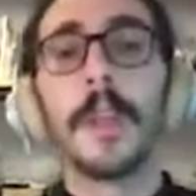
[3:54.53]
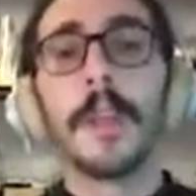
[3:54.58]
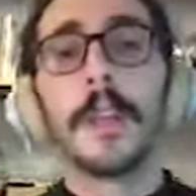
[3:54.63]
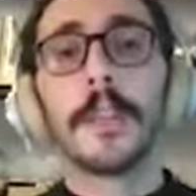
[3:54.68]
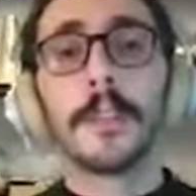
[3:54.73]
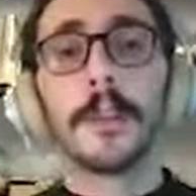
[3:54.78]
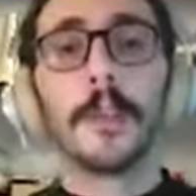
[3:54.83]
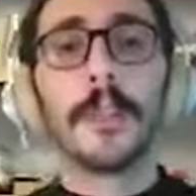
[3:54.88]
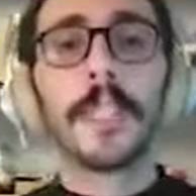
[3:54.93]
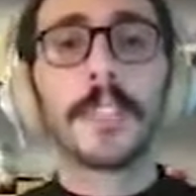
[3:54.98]

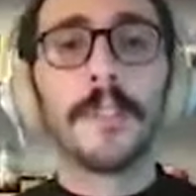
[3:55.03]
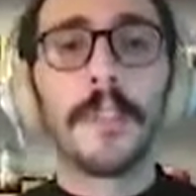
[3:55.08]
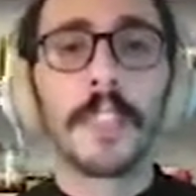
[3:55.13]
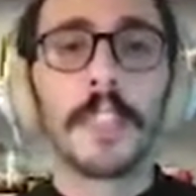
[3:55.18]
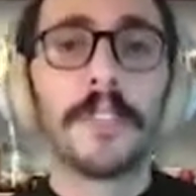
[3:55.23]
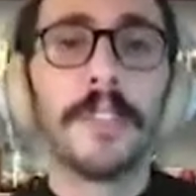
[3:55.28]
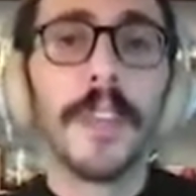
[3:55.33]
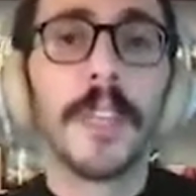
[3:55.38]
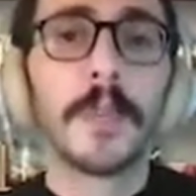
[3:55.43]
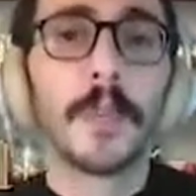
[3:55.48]
So this
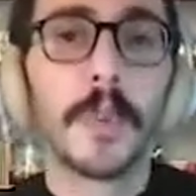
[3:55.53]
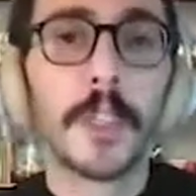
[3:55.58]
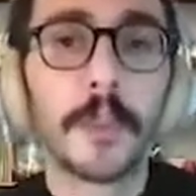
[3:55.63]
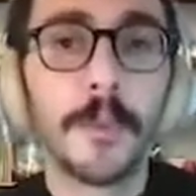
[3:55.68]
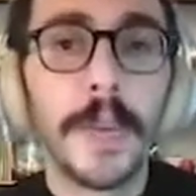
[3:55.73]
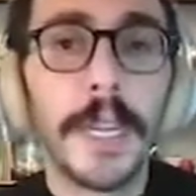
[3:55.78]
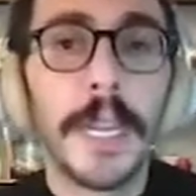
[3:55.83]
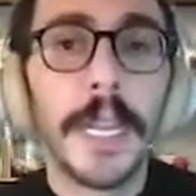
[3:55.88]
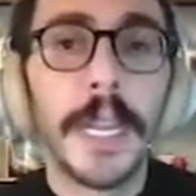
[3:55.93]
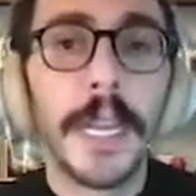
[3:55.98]
first phase was
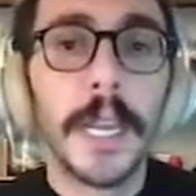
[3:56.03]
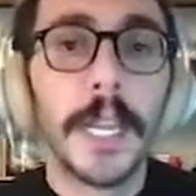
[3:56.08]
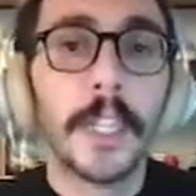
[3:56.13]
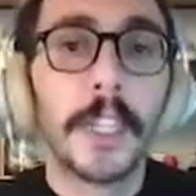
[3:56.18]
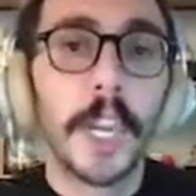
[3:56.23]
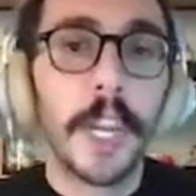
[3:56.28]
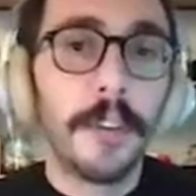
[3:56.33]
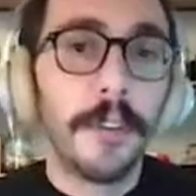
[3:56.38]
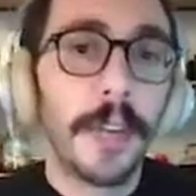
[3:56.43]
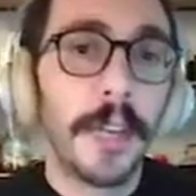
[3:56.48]
really a
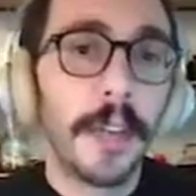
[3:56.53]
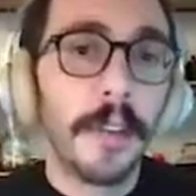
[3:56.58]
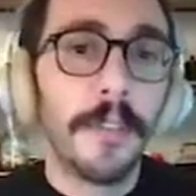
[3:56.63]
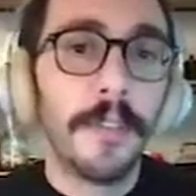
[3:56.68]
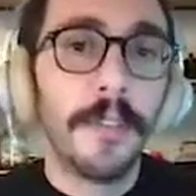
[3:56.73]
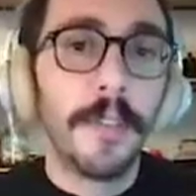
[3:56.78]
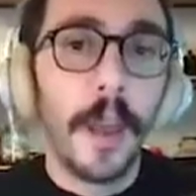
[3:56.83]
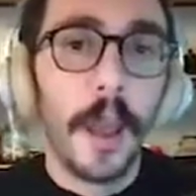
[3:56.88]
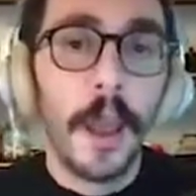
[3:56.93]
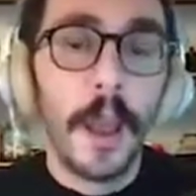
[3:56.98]

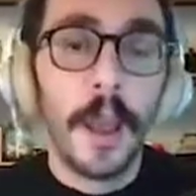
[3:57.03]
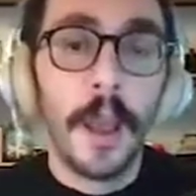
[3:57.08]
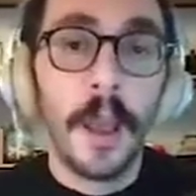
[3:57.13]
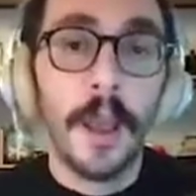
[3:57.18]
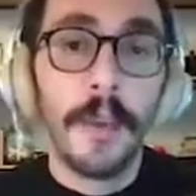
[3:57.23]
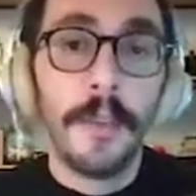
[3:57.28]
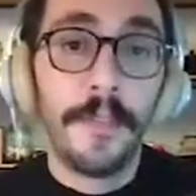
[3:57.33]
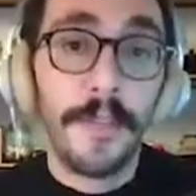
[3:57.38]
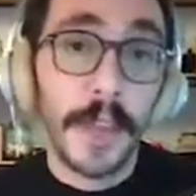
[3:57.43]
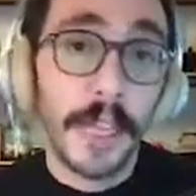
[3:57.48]
generative
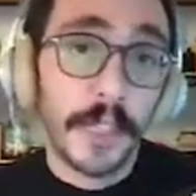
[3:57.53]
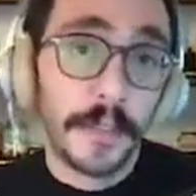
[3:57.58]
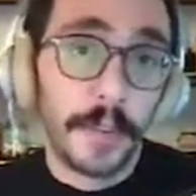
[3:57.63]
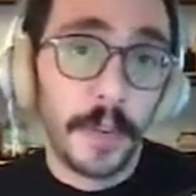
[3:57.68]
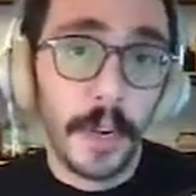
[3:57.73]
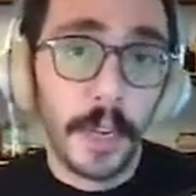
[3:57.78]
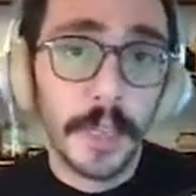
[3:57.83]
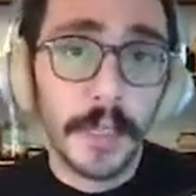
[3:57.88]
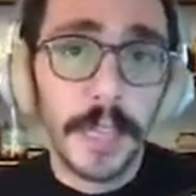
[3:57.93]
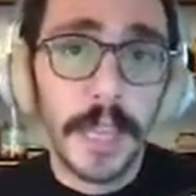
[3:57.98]
phase
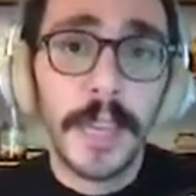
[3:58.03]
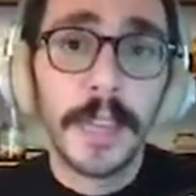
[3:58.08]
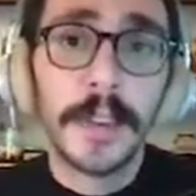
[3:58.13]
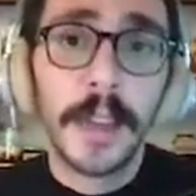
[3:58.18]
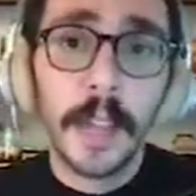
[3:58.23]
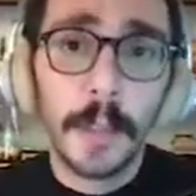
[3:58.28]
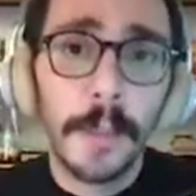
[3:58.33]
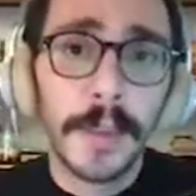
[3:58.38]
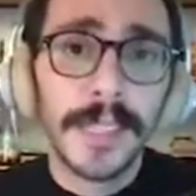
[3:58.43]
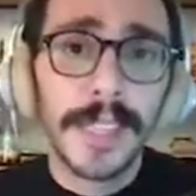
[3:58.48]
for us, and it
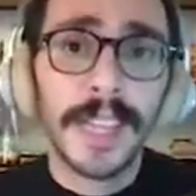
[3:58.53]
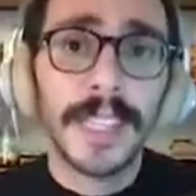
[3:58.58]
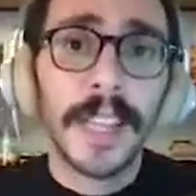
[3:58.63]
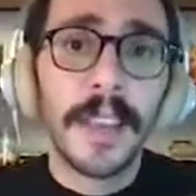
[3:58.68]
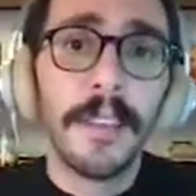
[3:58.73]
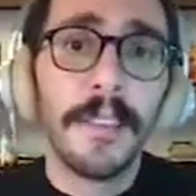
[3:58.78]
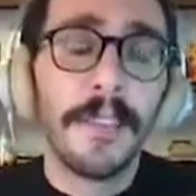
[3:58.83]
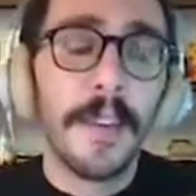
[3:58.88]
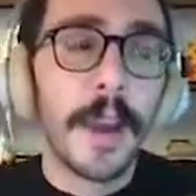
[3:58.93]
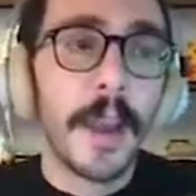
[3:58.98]
helped us
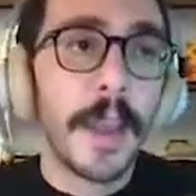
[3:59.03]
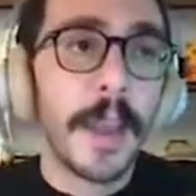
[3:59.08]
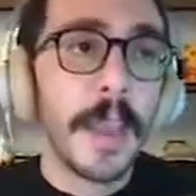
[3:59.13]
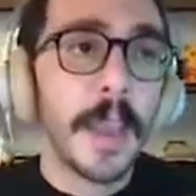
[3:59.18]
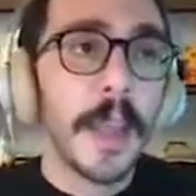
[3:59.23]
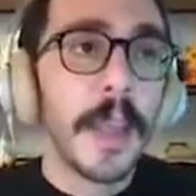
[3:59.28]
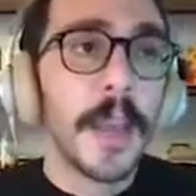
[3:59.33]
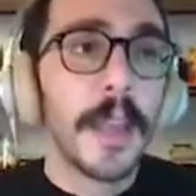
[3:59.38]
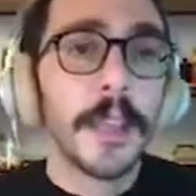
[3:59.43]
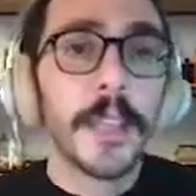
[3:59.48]
identify
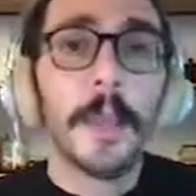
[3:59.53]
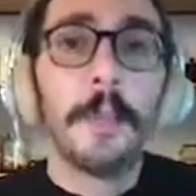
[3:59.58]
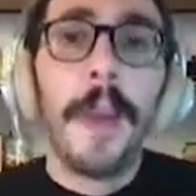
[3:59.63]
the